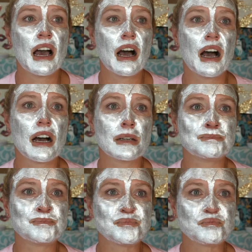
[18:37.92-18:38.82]

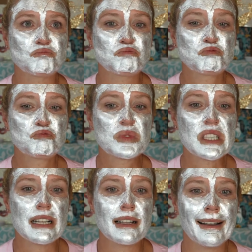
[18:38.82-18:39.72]
Um,
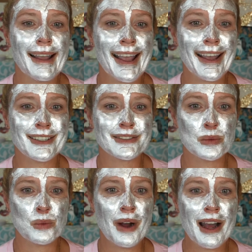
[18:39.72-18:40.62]
and
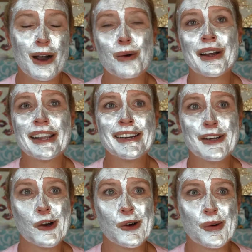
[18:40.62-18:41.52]
wow, what do you
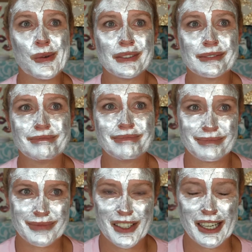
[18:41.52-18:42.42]
know?
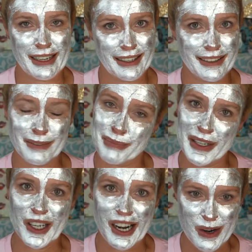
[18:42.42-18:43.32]
They're getting a
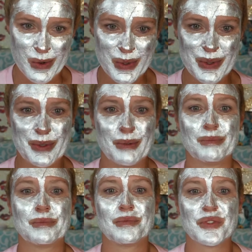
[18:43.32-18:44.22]
bigger house.
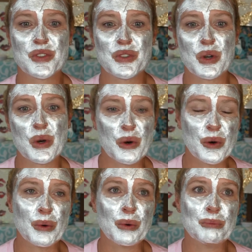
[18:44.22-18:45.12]

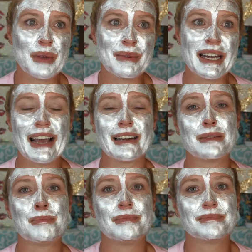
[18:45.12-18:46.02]
So baby
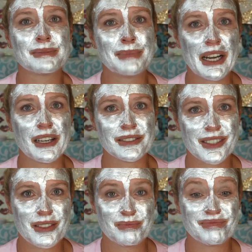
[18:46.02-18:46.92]
daddy
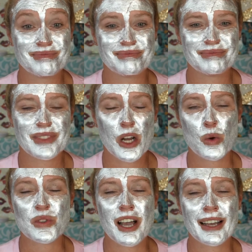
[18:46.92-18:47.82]
parents
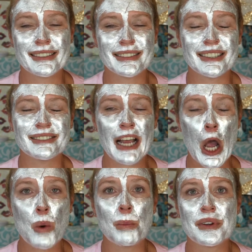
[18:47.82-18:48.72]
co-signed and
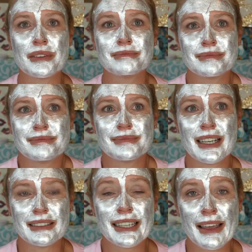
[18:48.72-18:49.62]
helped
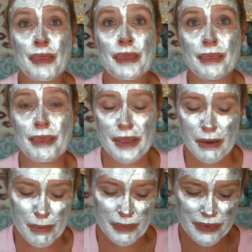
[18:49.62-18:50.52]
get
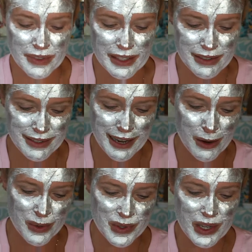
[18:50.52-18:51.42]
them this
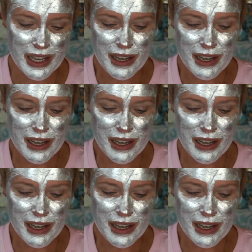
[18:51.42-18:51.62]
house.